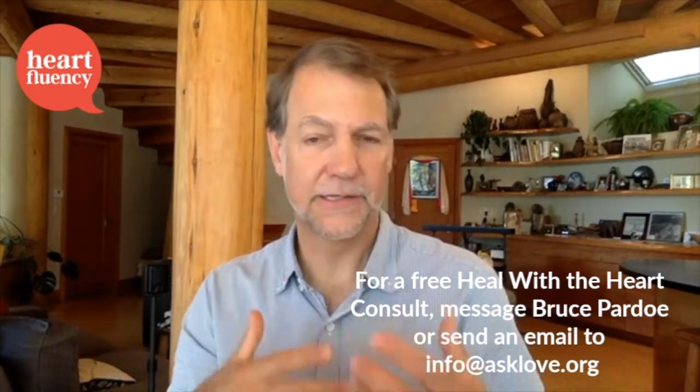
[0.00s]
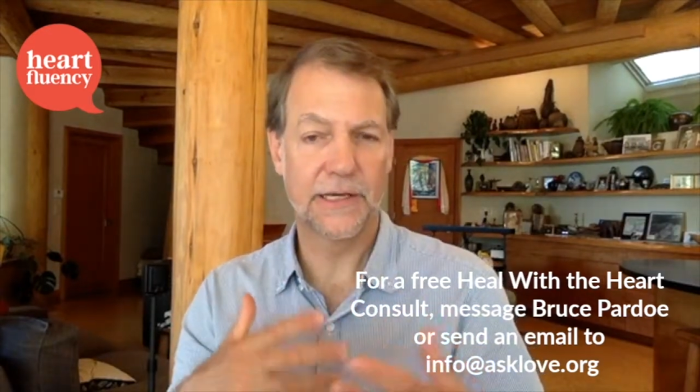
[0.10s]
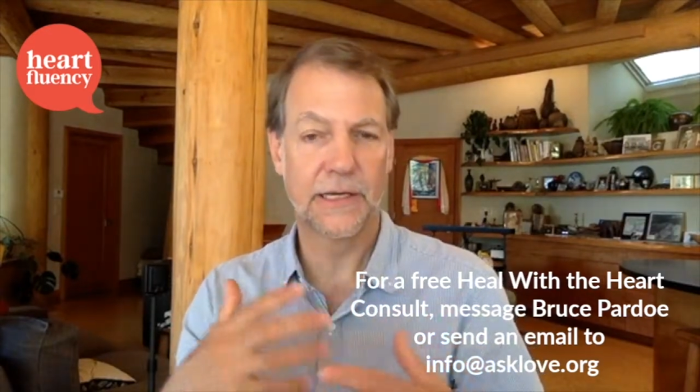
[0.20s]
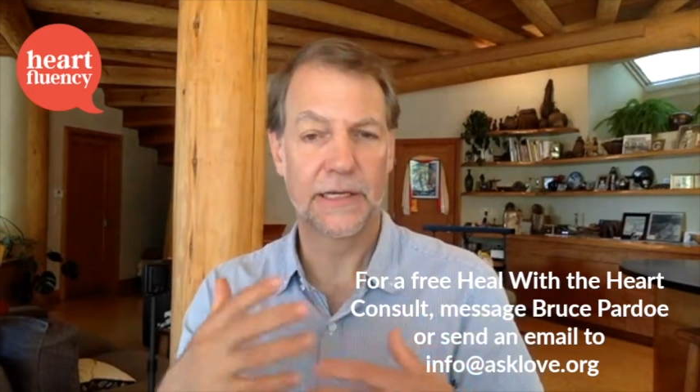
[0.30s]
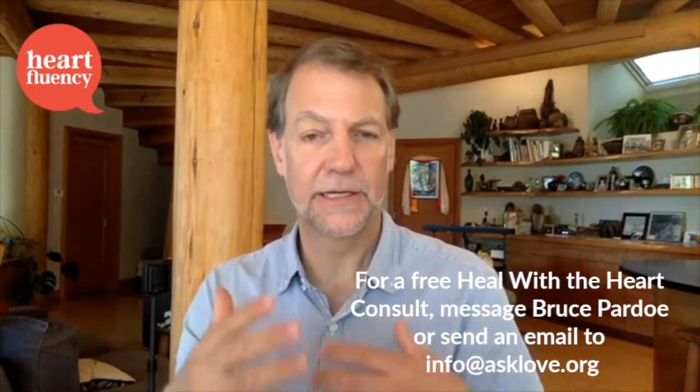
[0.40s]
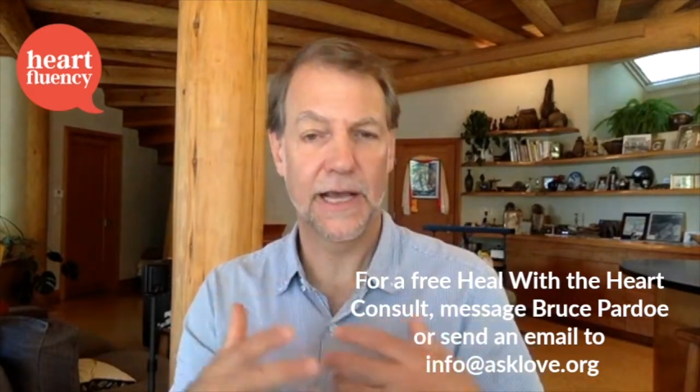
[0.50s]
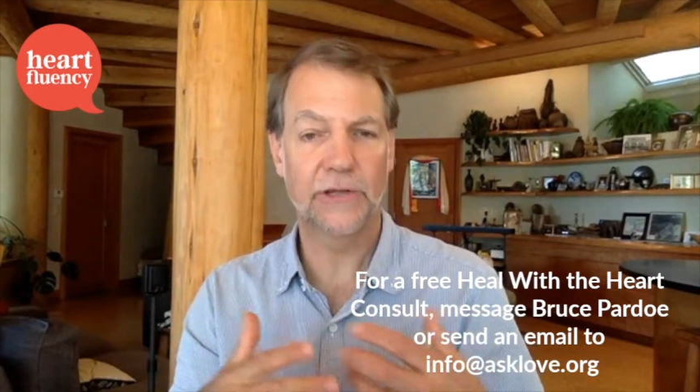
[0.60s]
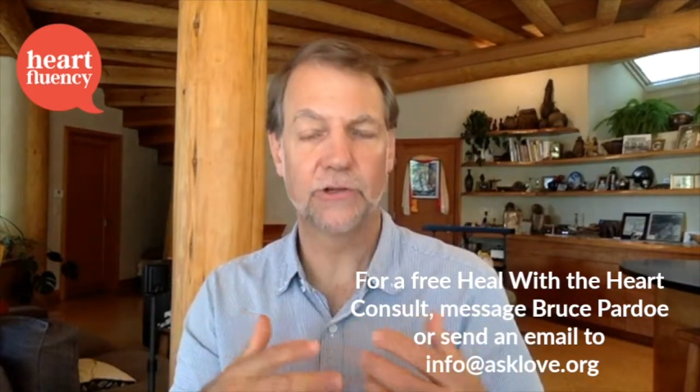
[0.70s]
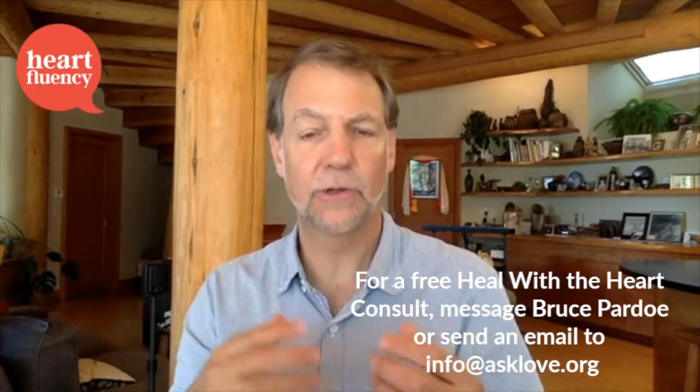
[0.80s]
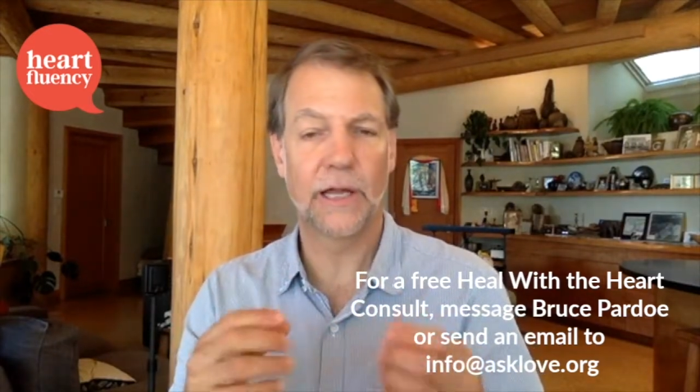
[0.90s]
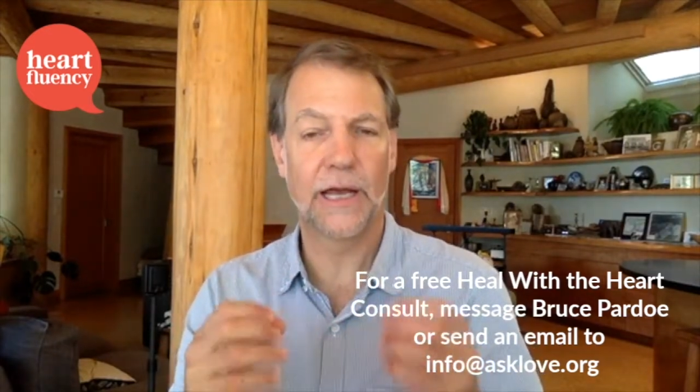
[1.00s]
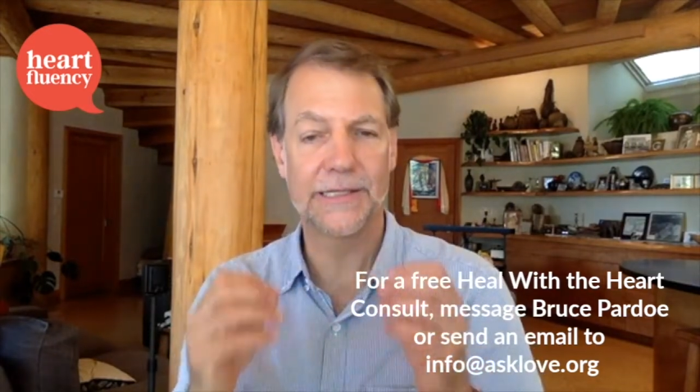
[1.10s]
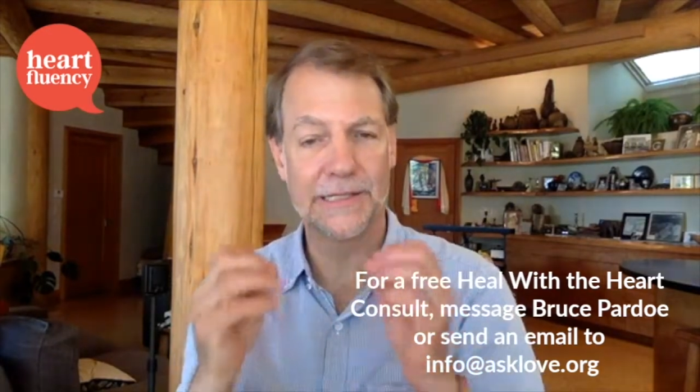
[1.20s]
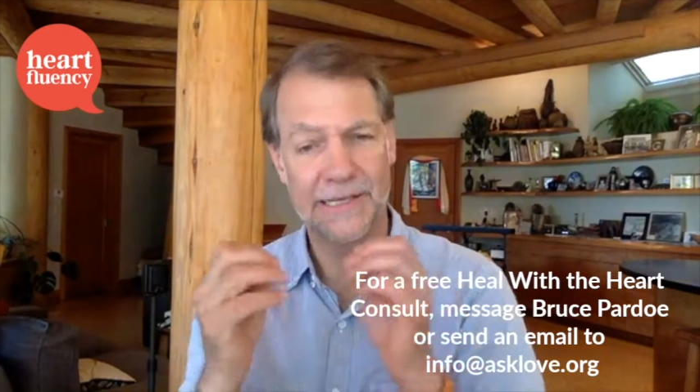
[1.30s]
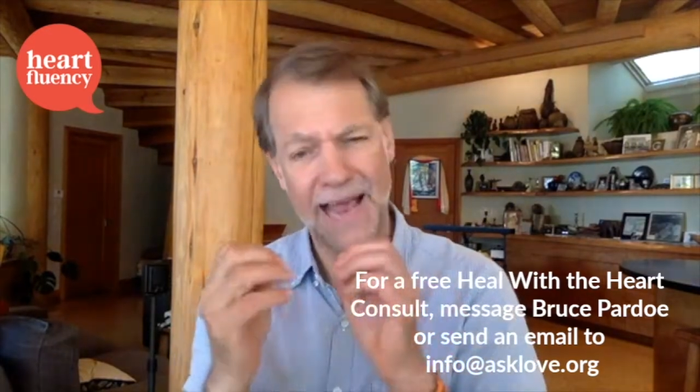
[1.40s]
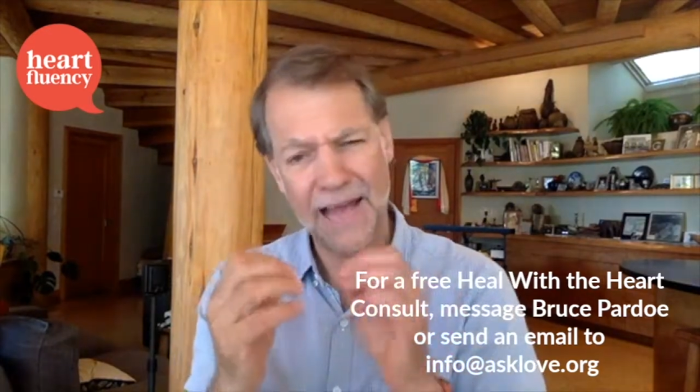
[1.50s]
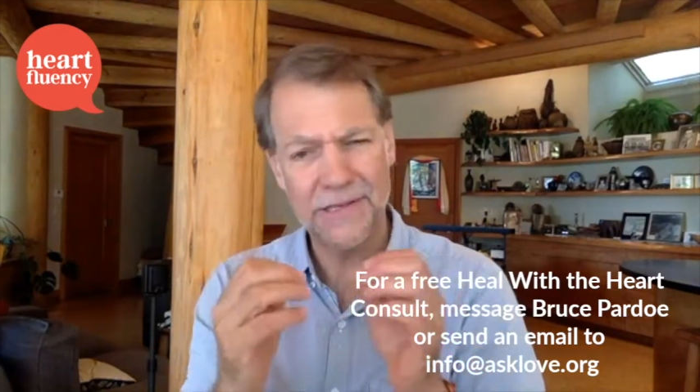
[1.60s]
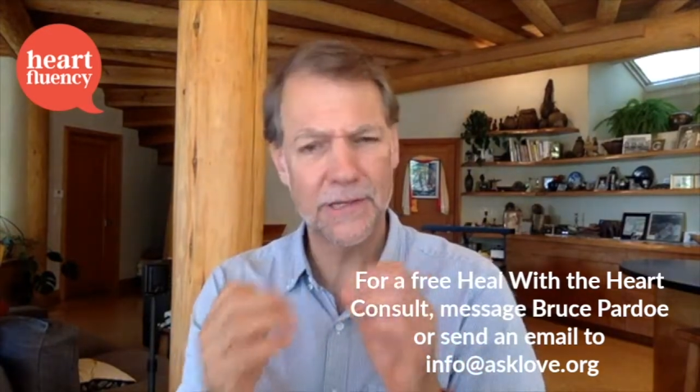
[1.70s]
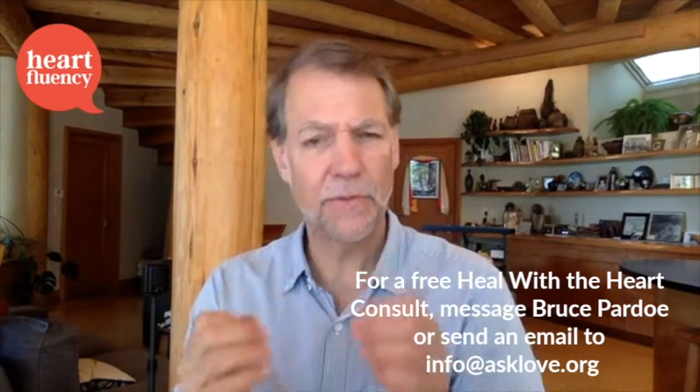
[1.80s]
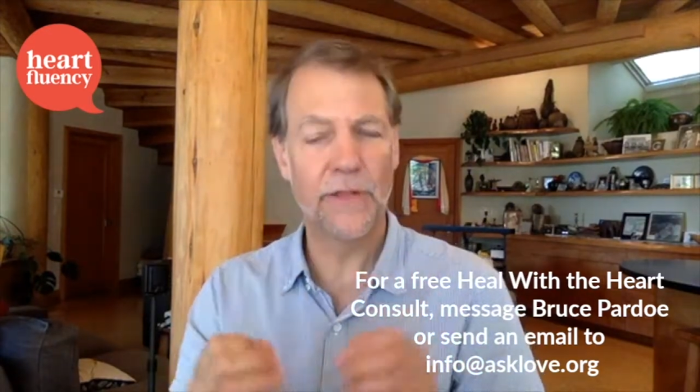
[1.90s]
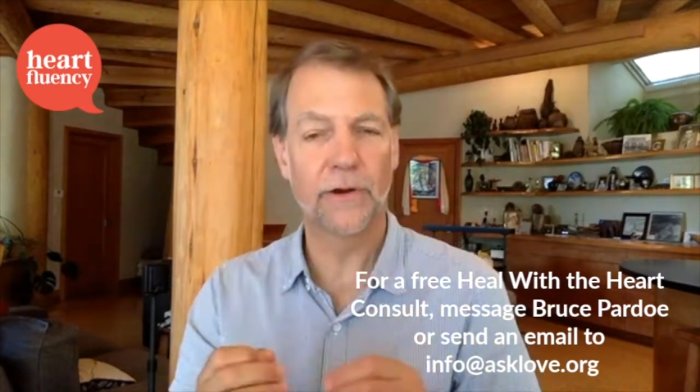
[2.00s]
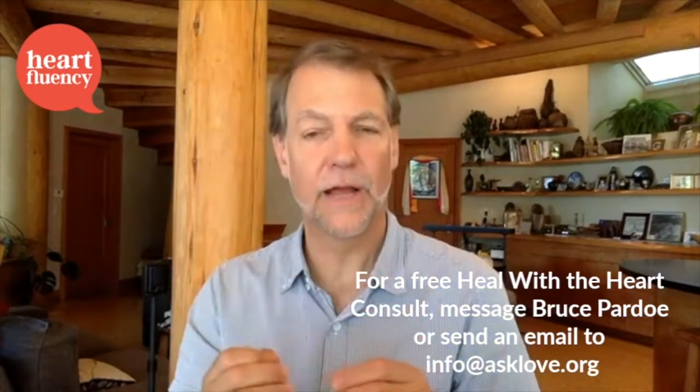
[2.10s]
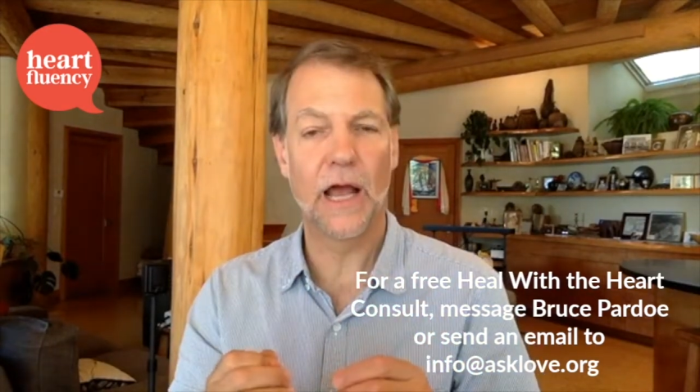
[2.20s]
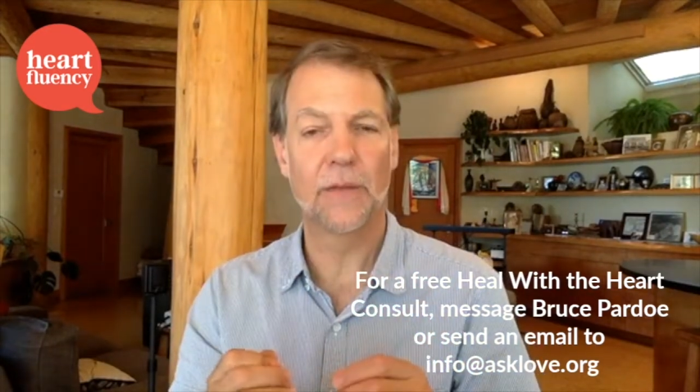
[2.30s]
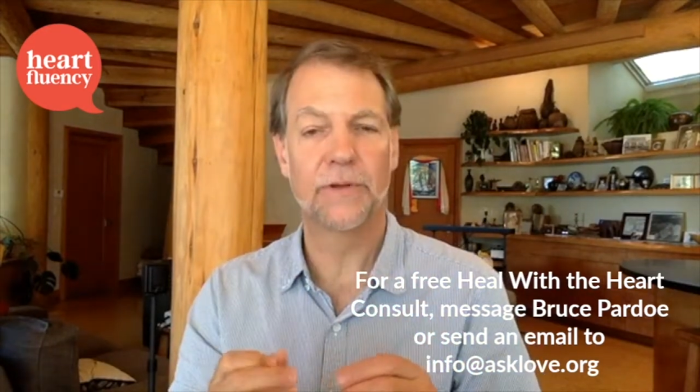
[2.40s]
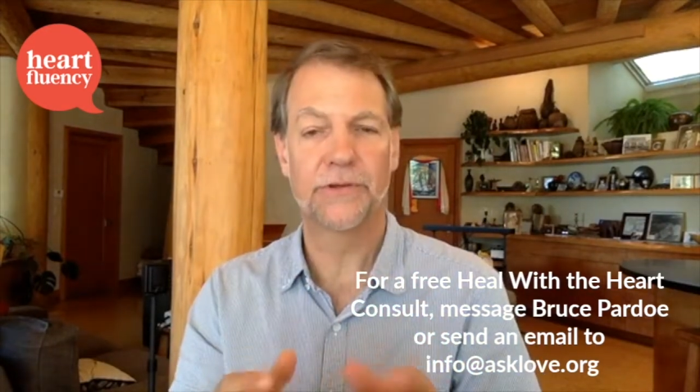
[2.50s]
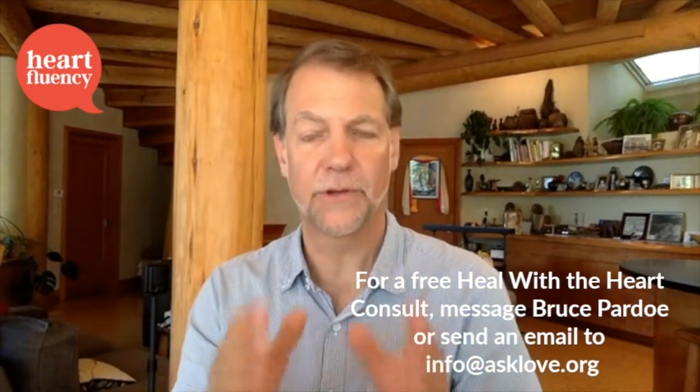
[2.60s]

and contextualizes and adds some other elements.